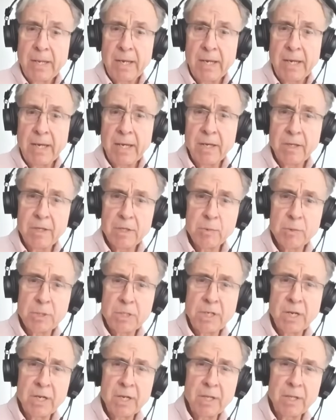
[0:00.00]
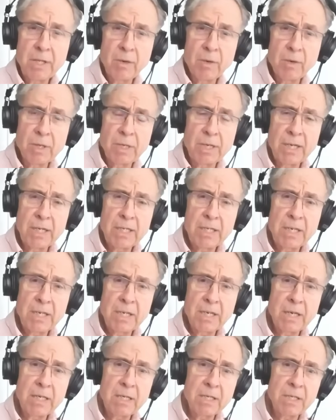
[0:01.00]
And this was done in the early
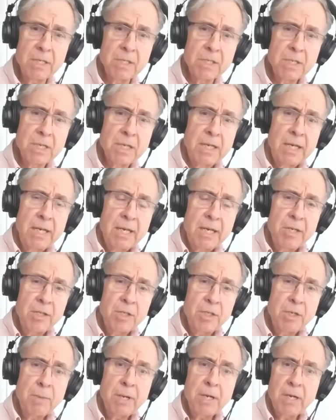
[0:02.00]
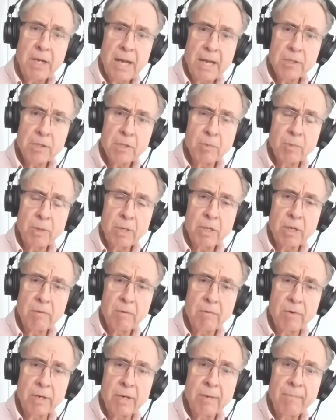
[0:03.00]
nineteen nineties. And she made an excellent
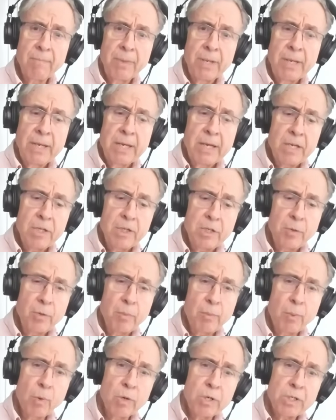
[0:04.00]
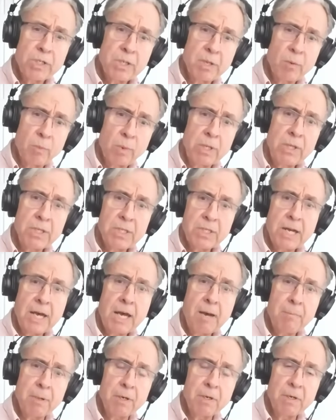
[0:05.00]
recovery. And she reports that when this
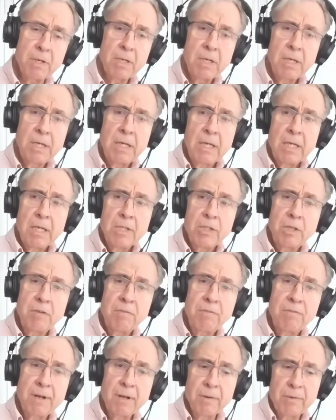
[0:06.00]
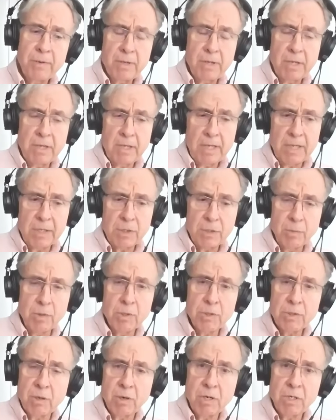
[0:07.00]
happened, she felt, uh, as
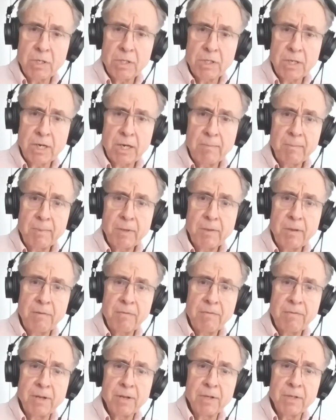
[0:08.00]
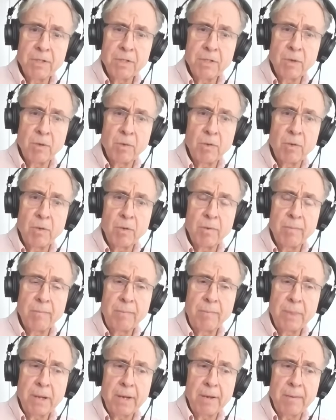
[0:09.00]
soon as her heart stopped, it felt as though her,
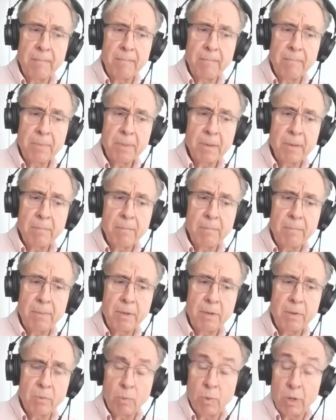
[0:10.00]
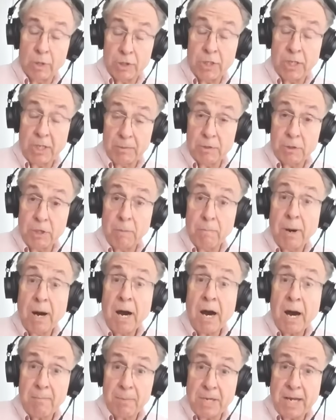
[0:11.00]
um, her, where she, she
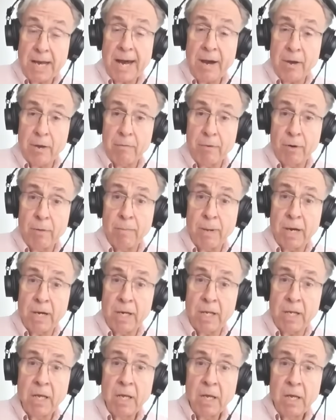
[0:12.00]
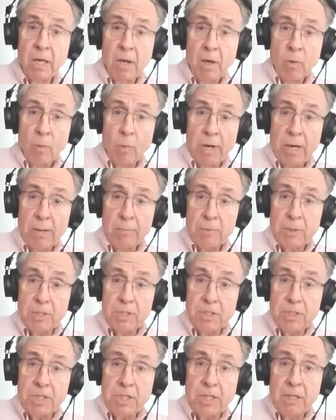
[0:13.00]
popped out of her body, went up to
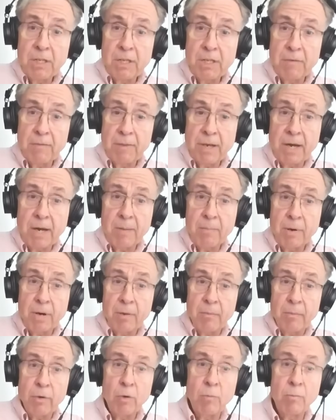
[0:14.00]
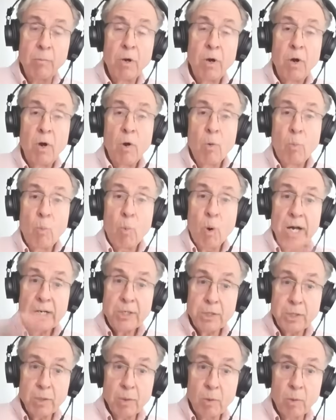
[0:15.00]
the ceiling of the operating room,
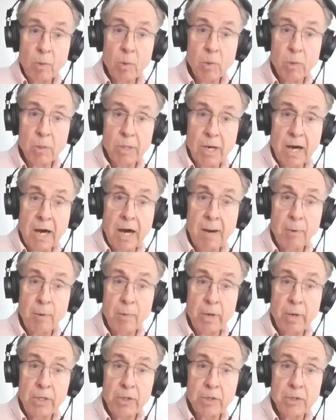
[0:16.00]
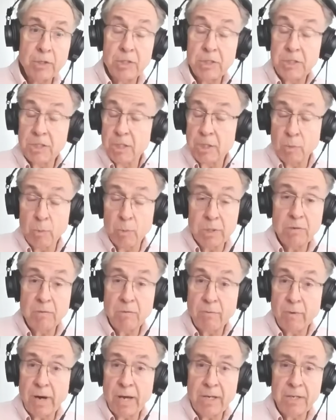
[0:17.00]
watched the whole operation. She said she
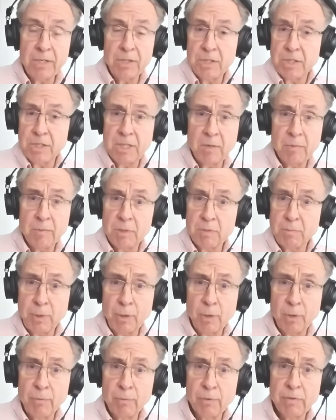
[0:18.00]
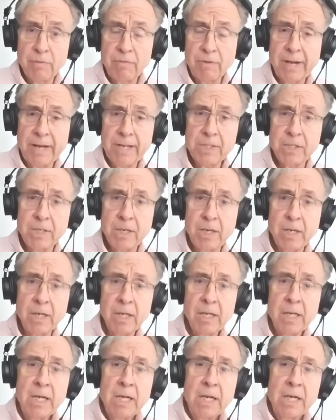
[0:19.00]
wasn't frightened. She said it was beautiful and
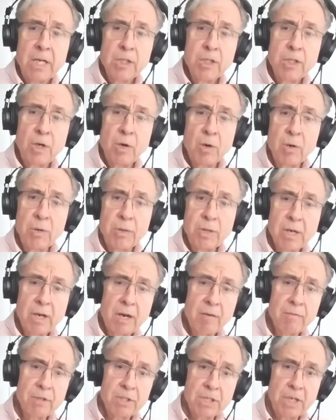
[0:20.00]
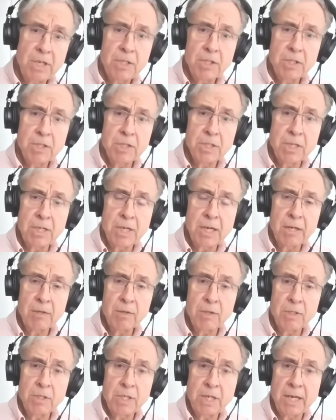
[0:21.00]
fascinating. She heard the conversations the
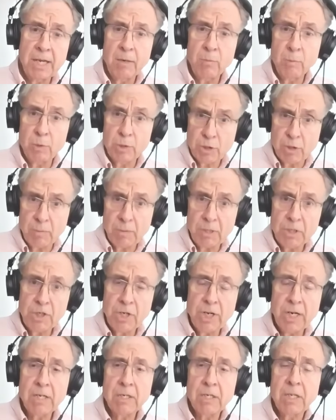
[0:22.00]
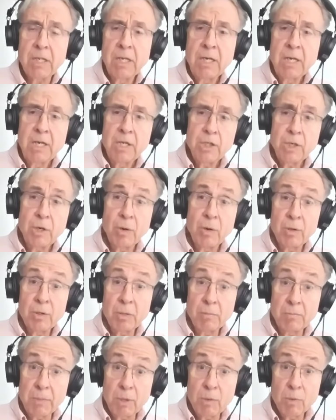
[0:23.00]
doctors had, which could be checked. She heard
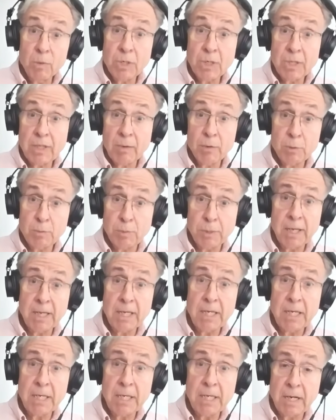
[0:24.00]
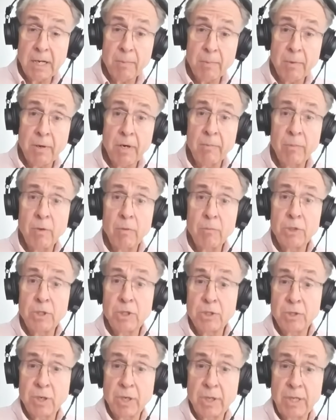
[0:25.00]
the music that was playing in the operating room.
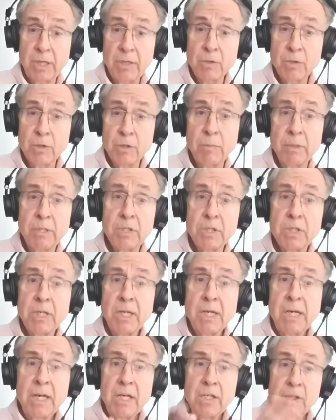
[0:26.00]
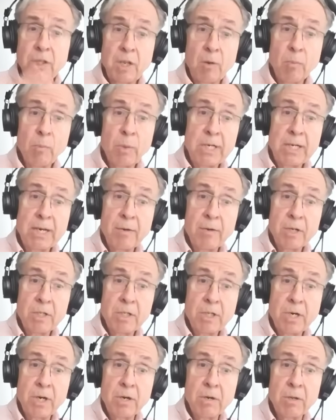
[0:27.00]
She saw the instruments. She then went down a
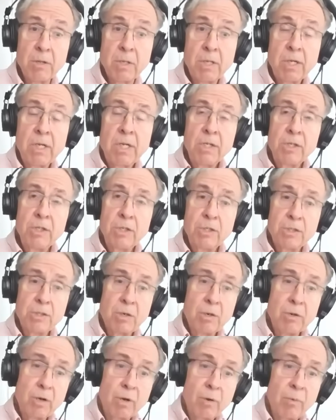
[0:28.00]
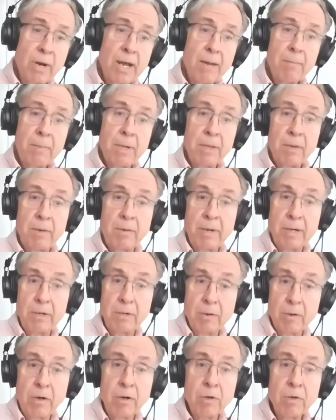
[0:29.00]
tunnel. She saw her grandmother and
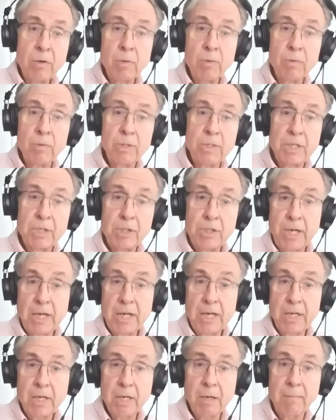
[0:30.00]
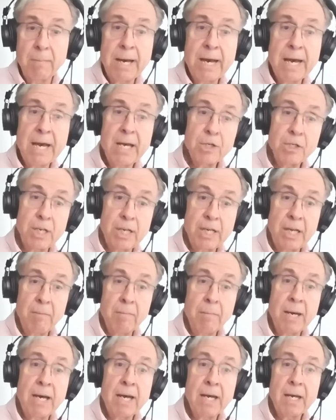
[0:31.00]
her uncle, who said she had to come back. She
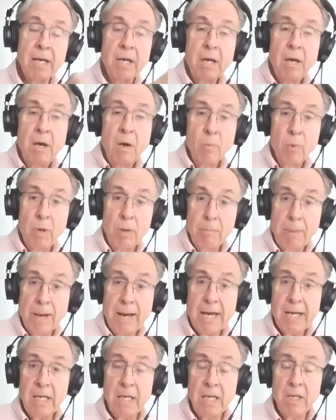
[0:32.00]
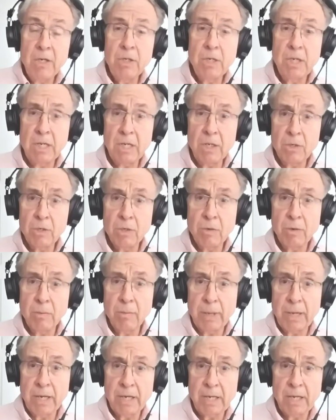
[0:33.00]
came back, went back in, into her
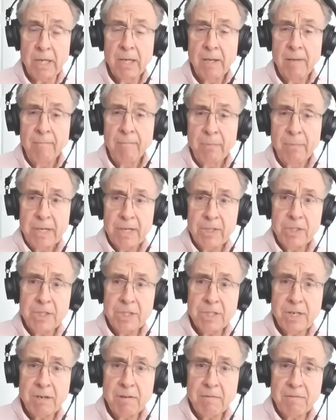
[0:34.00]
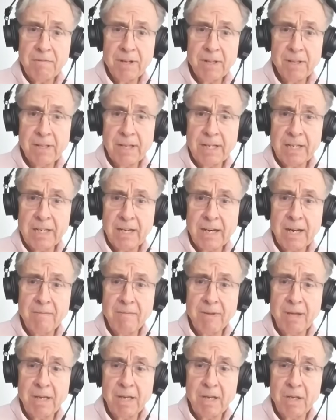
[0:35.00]
body. And she said it felt like
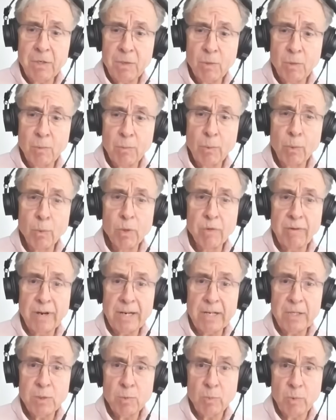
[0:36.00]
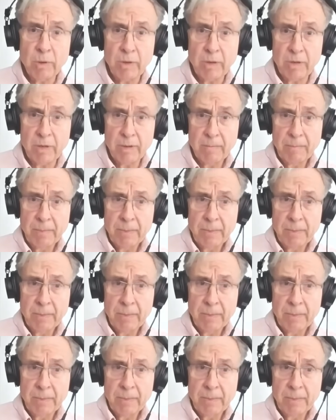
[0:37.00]
diving into a pool of ice water.